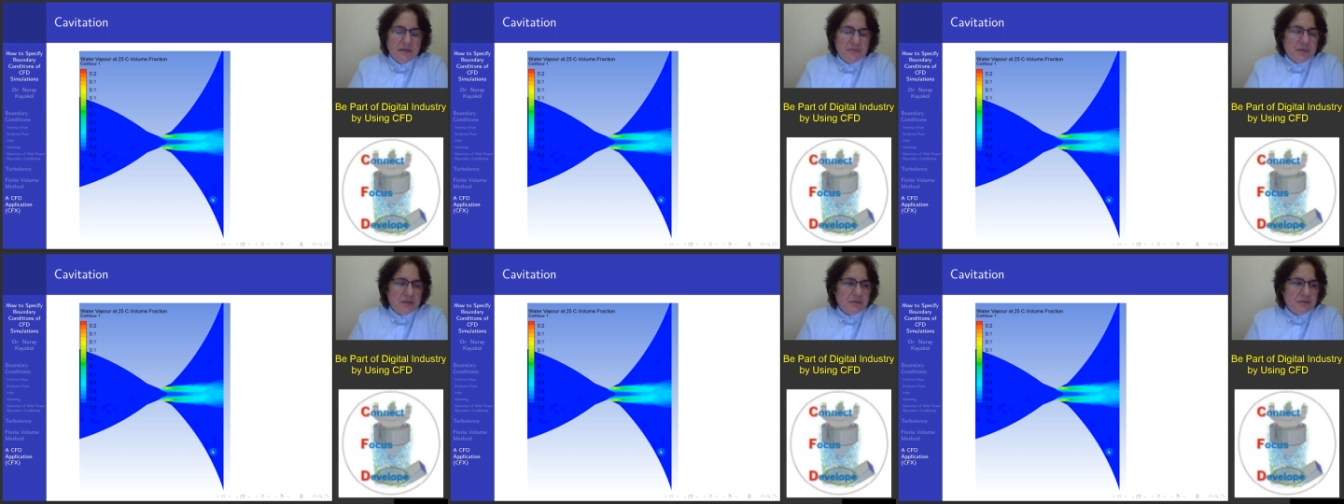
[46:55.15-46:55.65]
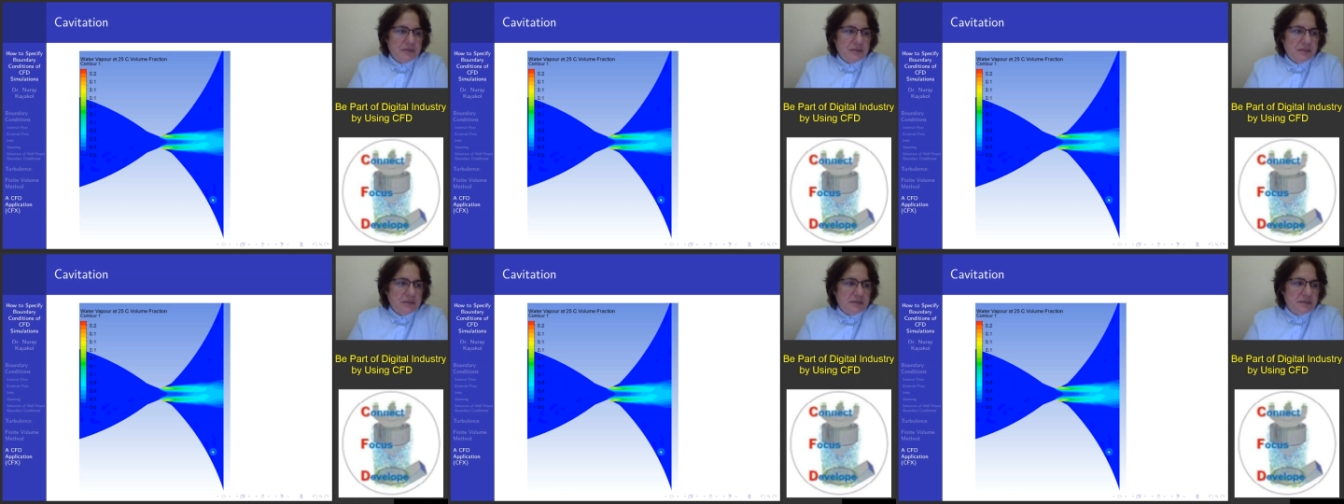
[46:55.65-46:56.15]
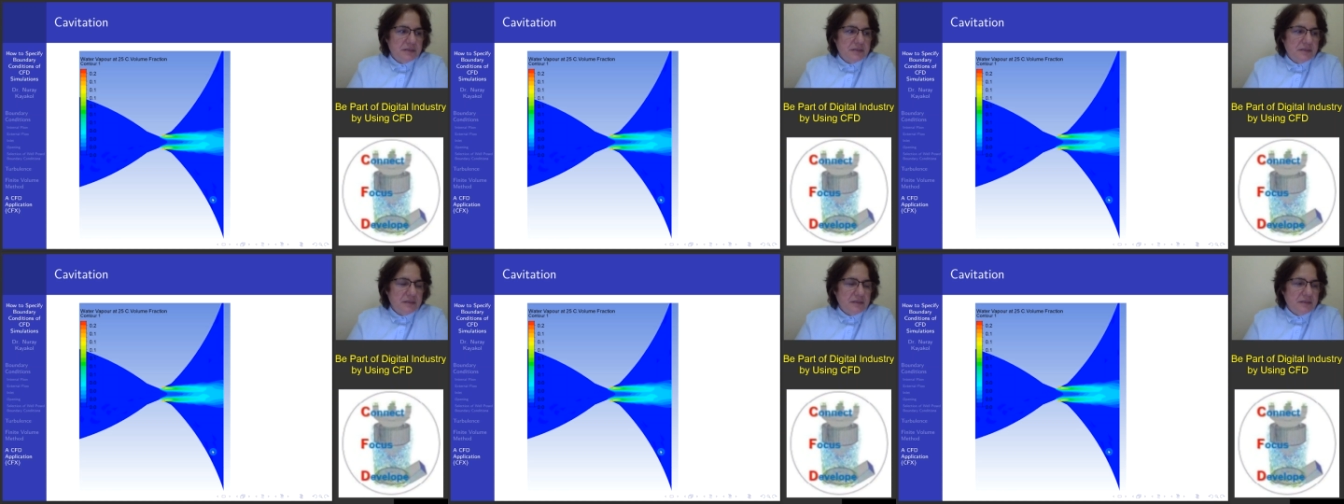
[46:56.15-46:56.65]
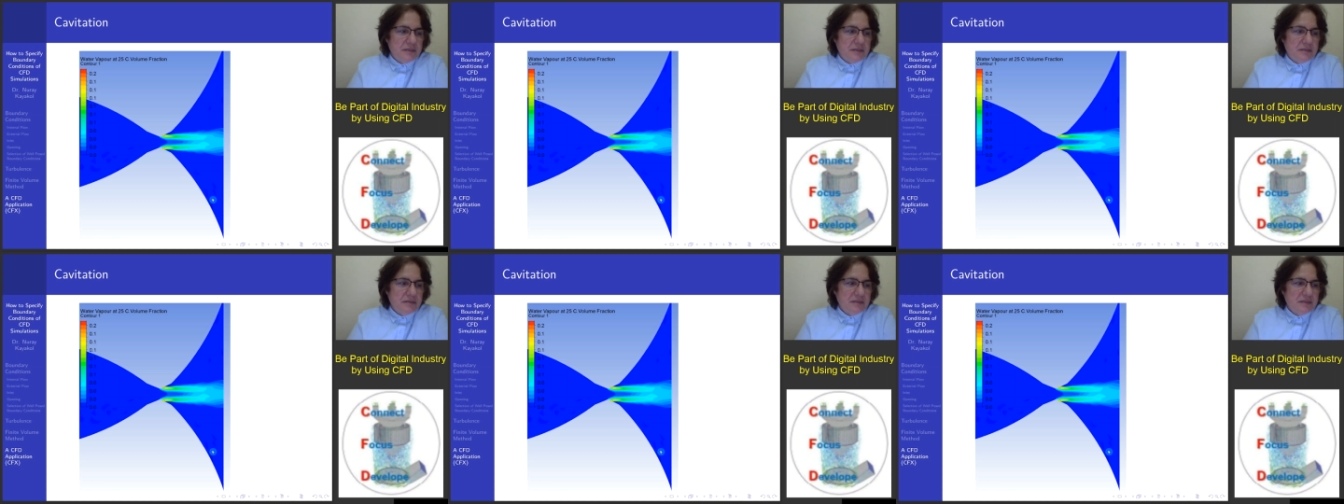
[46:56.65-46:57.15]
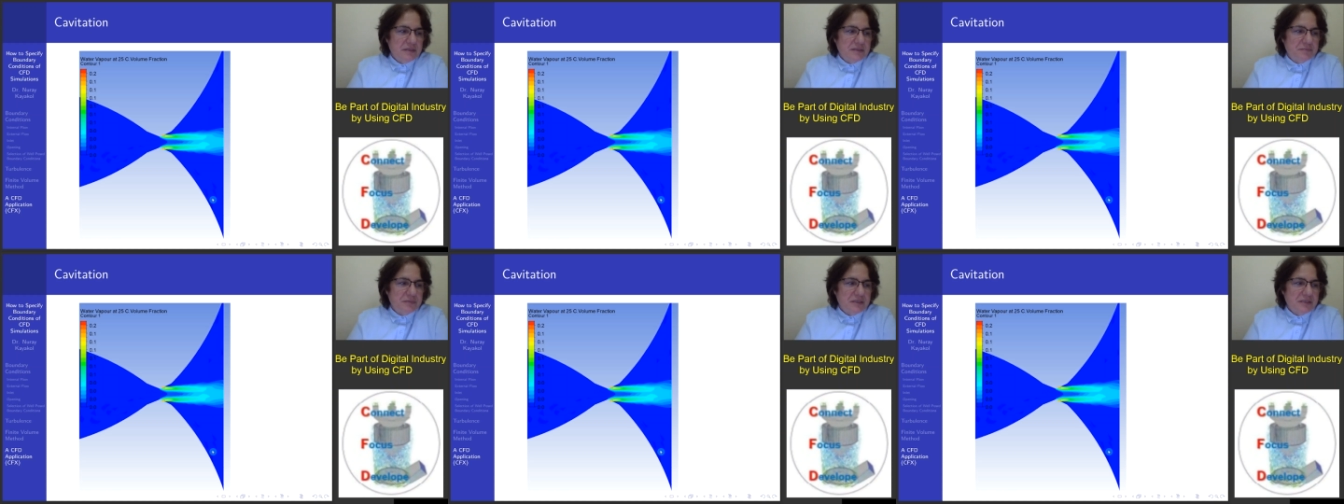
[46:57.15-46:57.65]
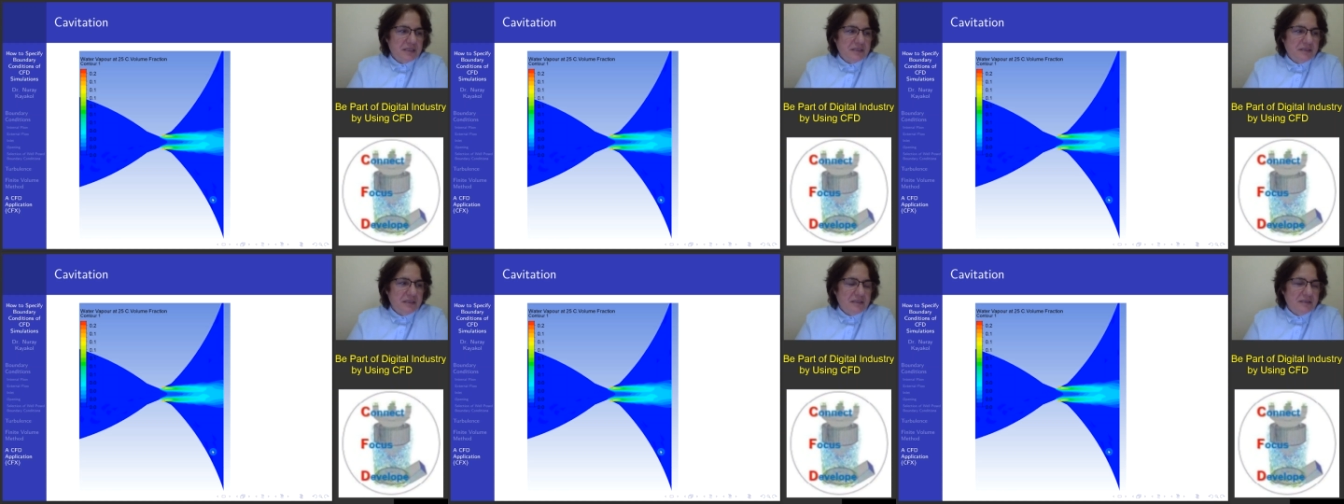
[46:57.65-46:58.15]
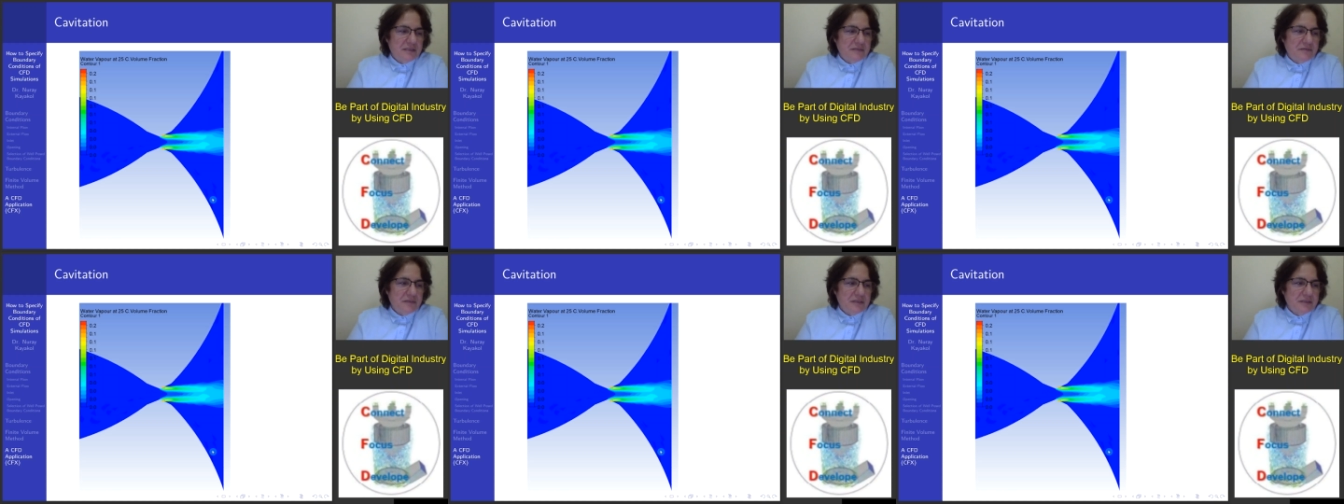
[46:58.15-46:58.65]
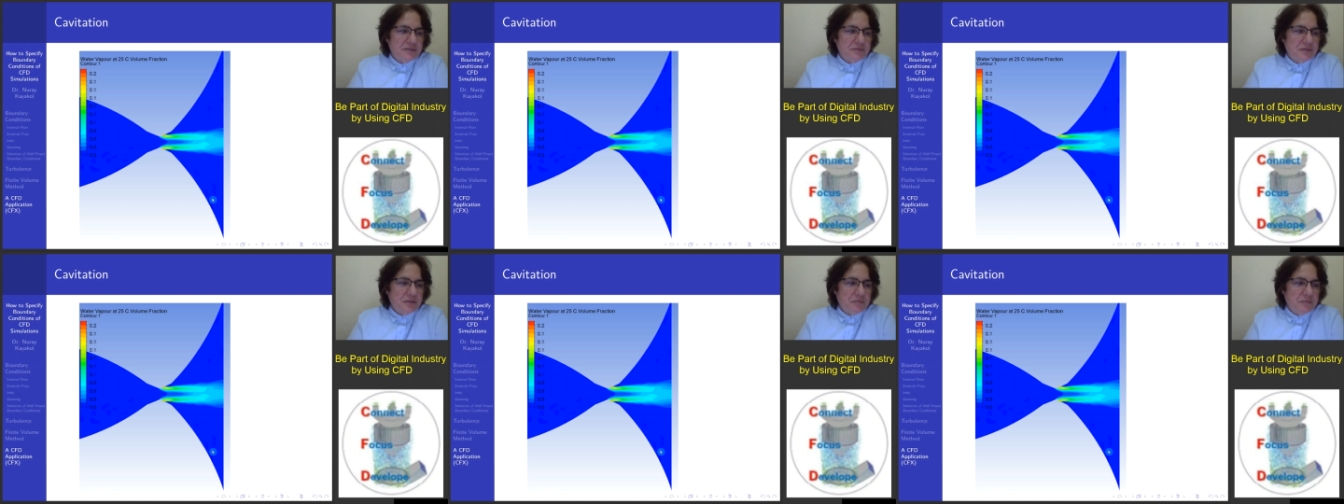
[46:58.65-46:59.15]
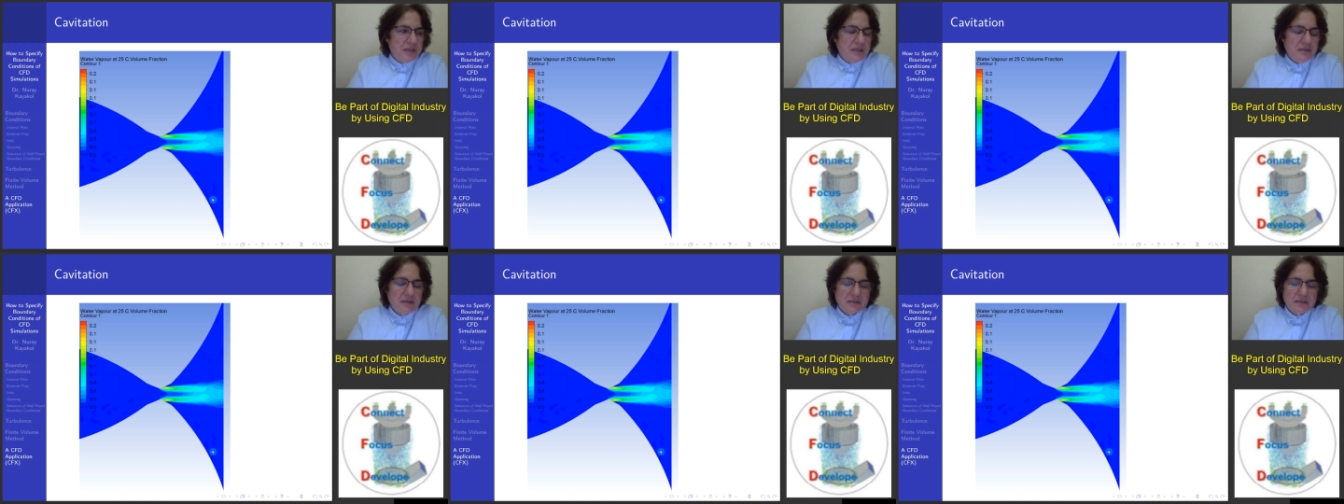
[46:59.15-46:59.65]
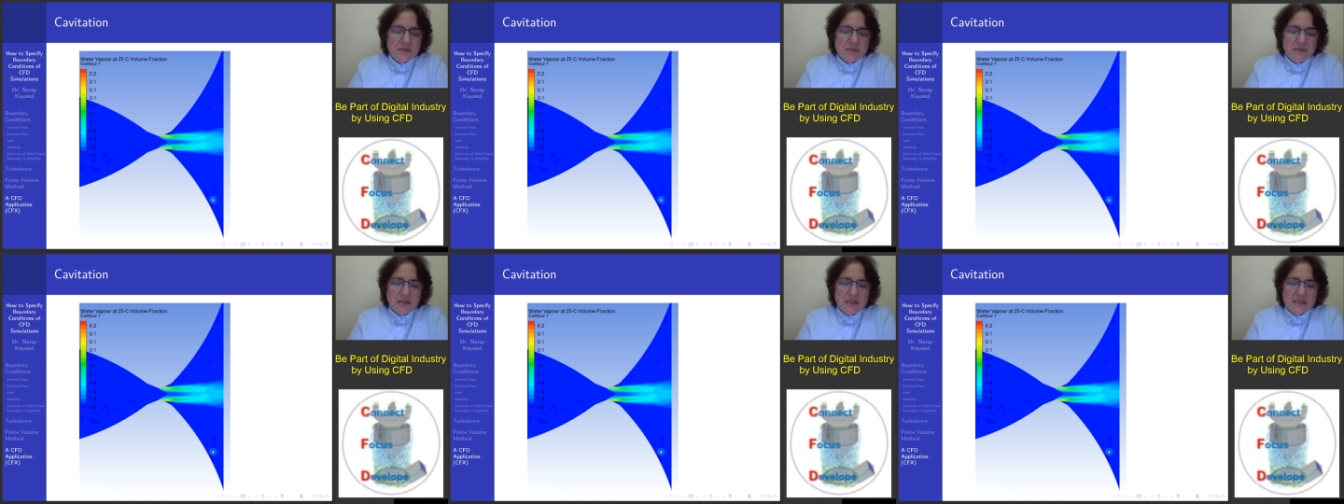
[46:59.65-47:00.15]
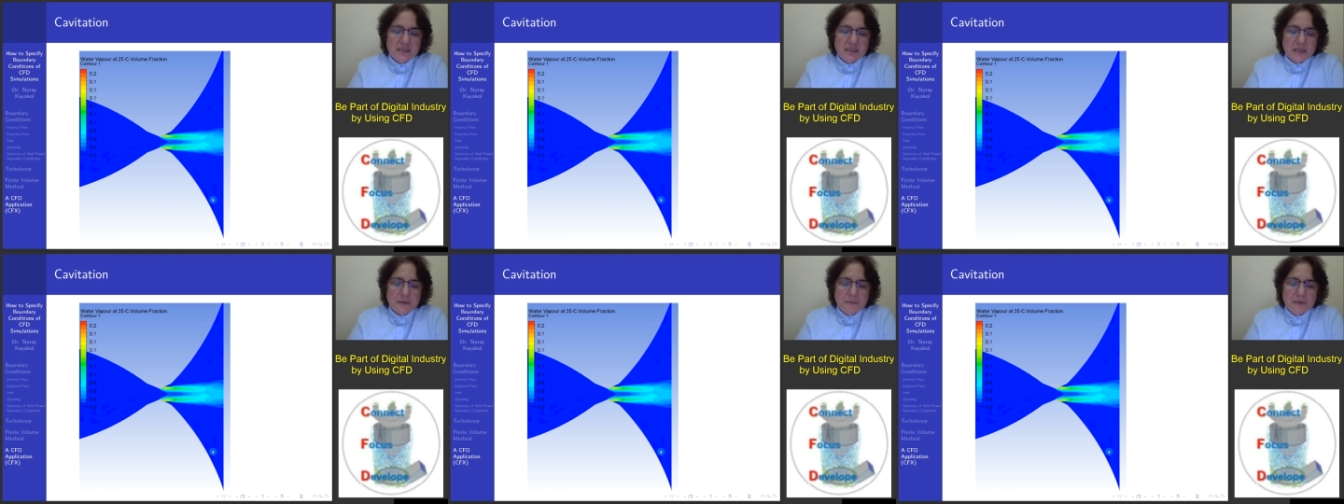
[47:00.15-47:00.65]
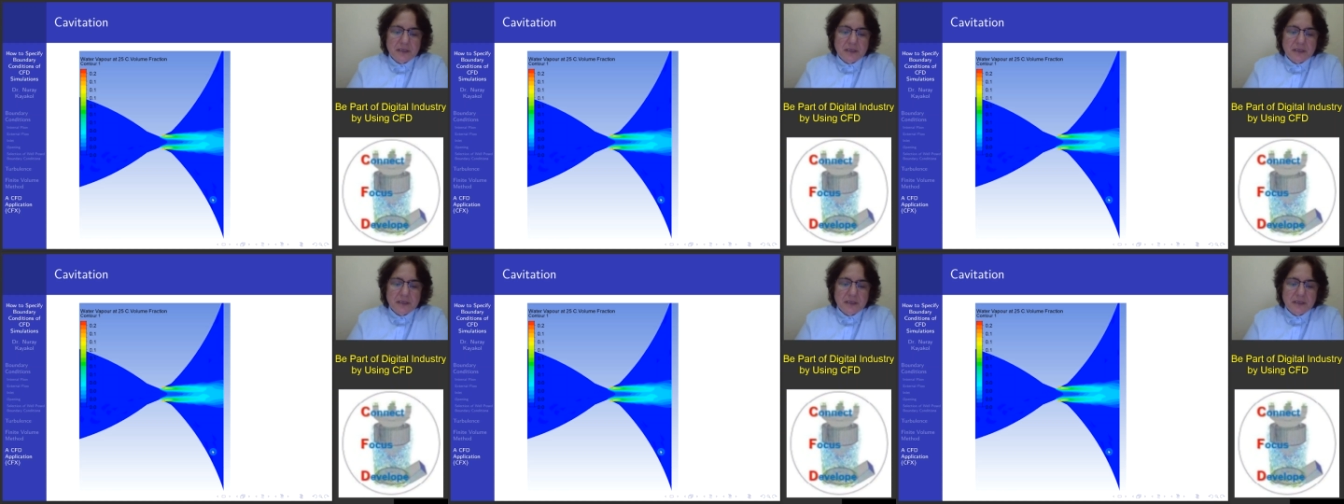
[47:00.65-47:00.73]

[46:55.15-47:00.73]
because this presentation was for beginners, so I skipped